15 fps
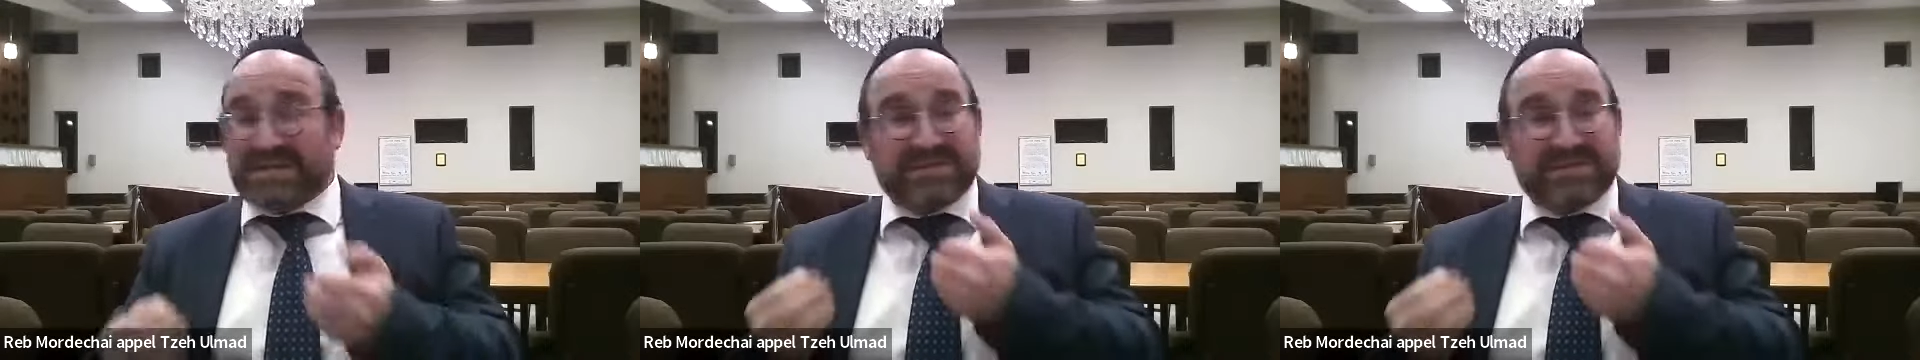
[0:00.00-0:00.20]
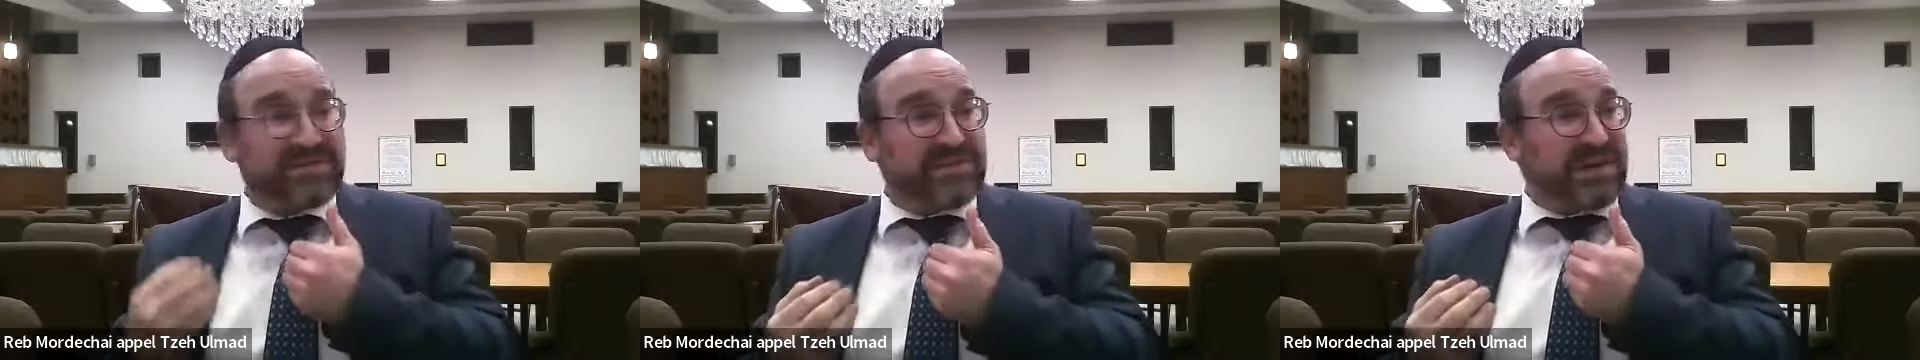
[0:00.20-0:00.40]

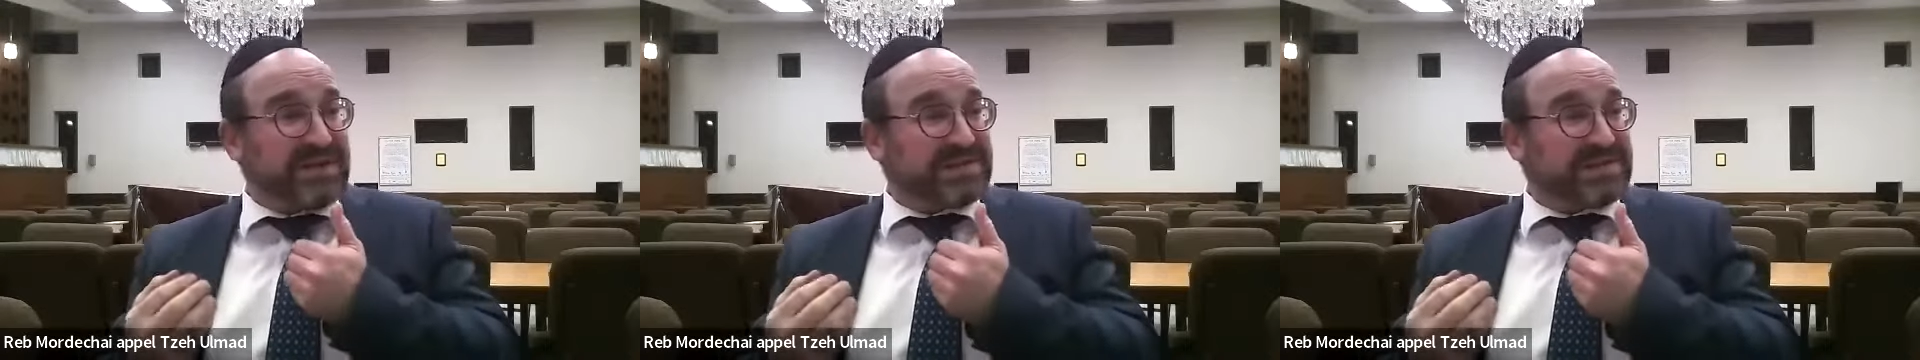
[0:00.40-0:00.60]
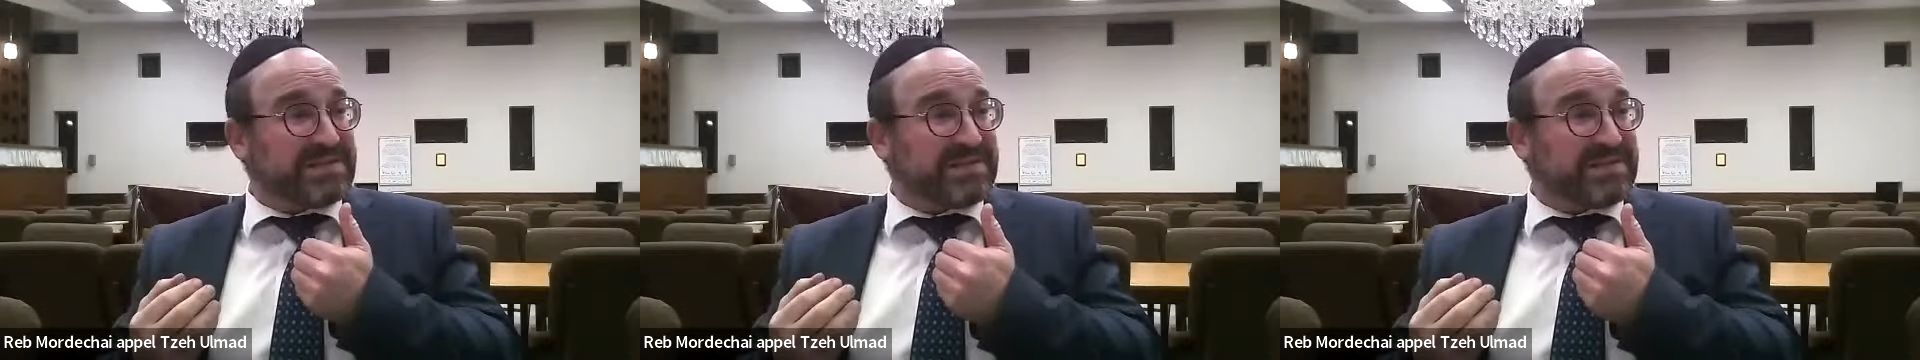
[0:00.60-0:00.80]
He does it for
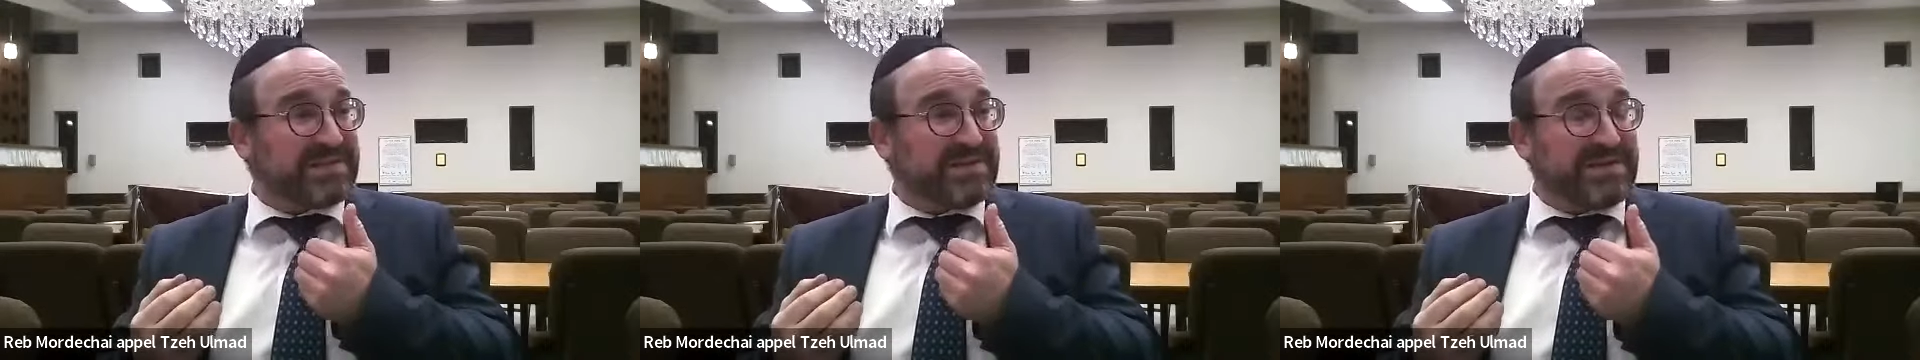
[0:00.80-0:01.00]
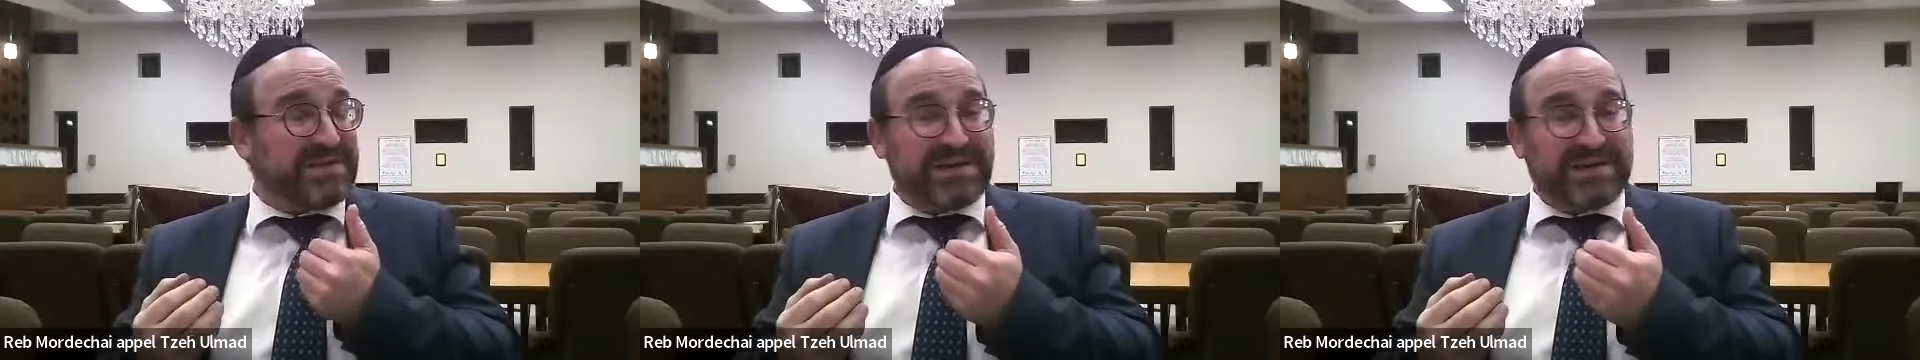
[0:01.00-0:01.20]
us.
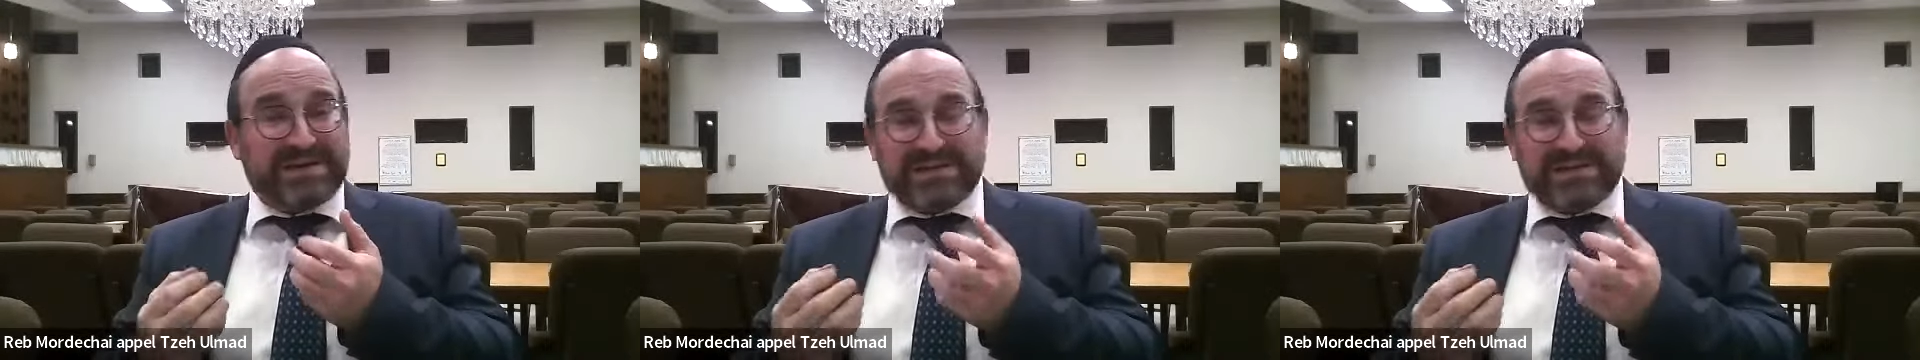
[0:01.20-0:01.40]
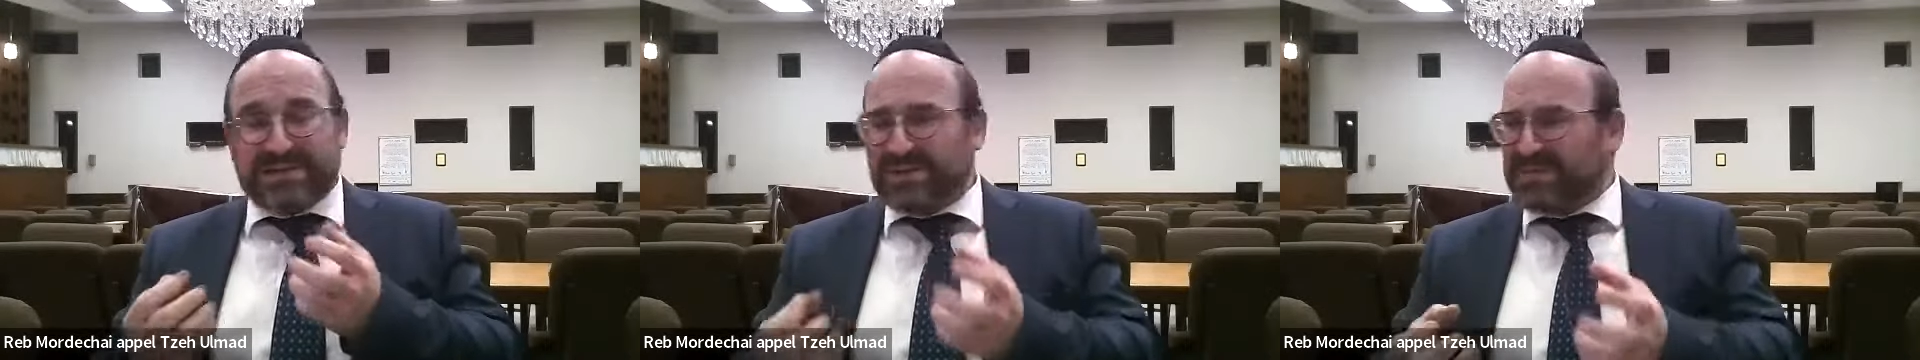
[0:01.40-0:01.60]

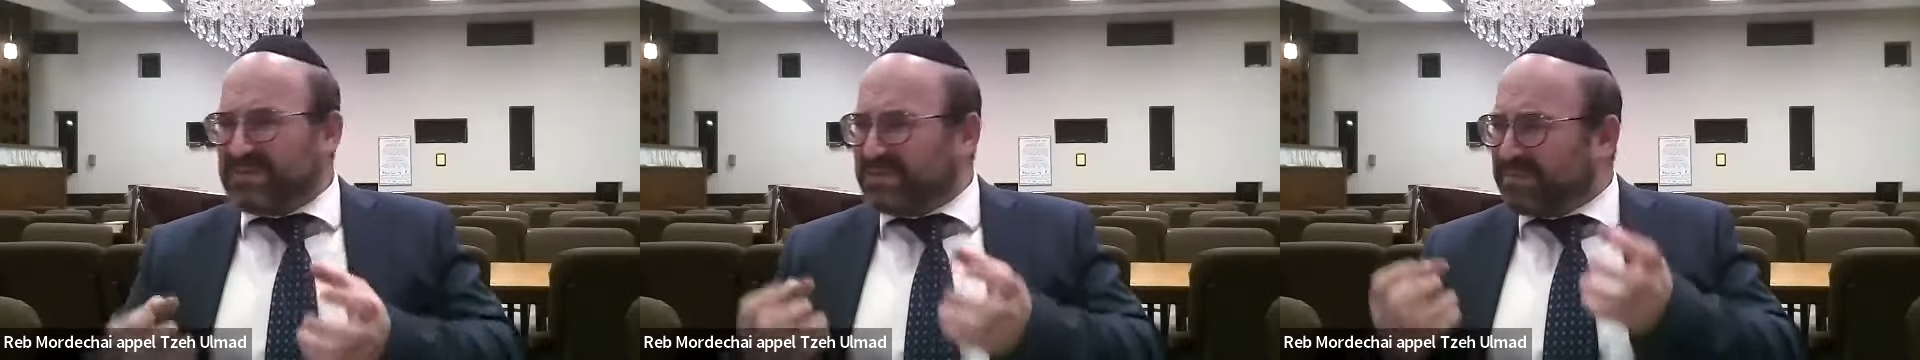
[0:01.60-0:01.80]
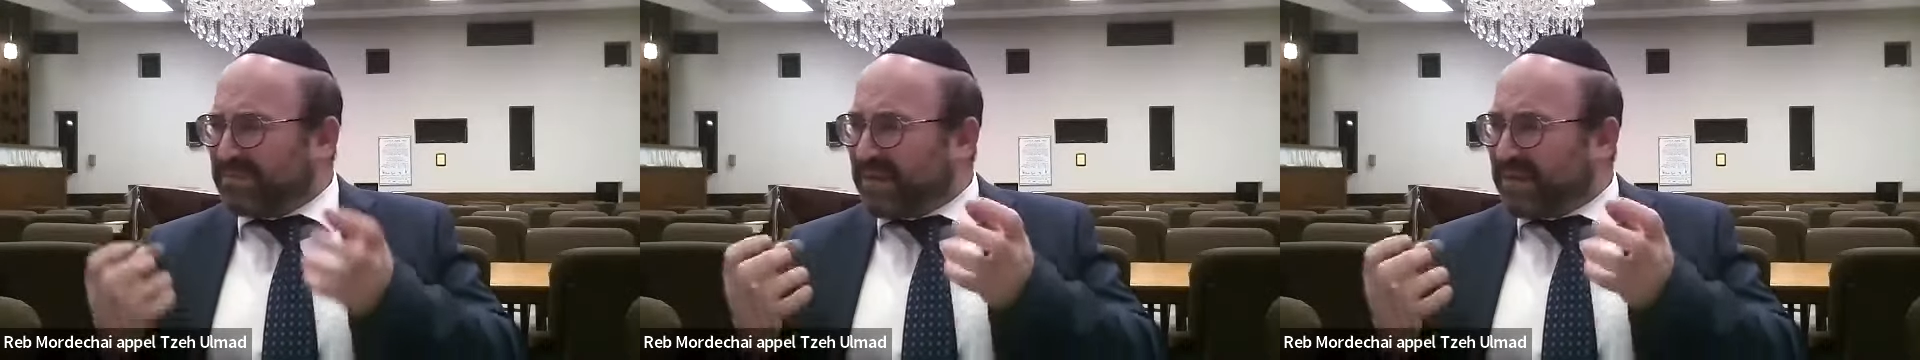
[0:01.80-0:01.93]
So